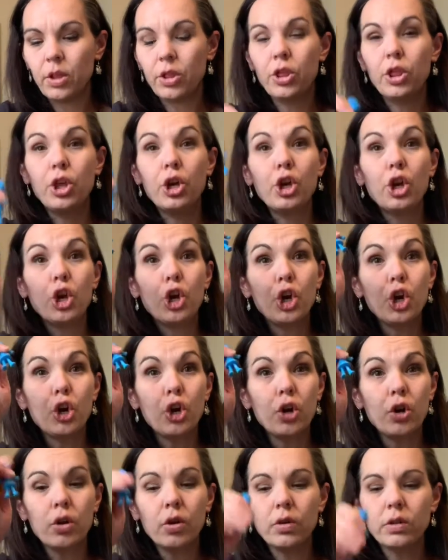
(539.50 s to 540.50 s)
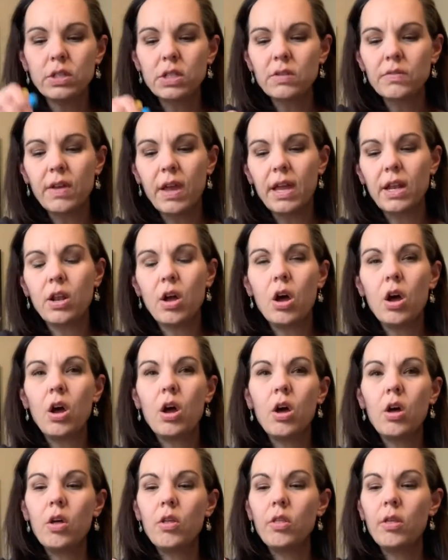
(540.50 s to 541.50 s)
the girls, find
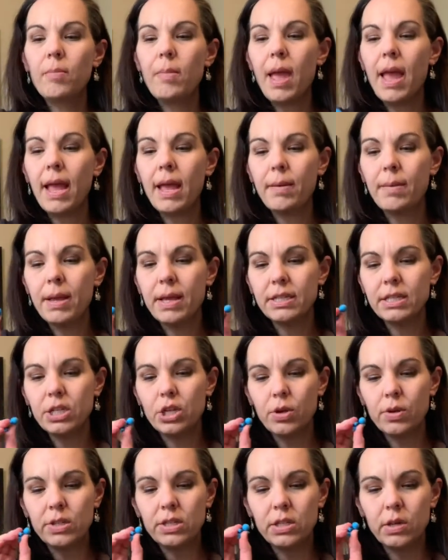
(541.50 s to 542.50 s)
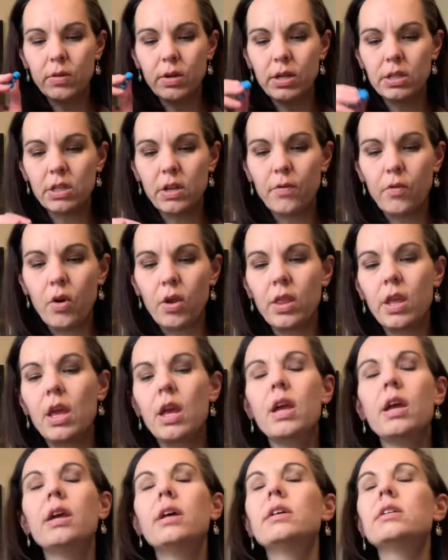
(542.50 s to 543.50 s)
all the babies, you know, and so on and so forth.
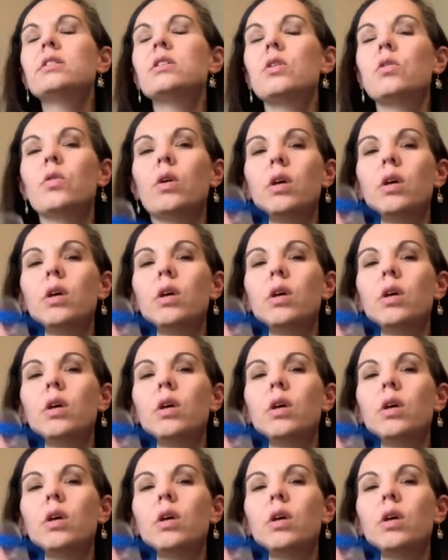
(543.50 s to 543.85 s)
So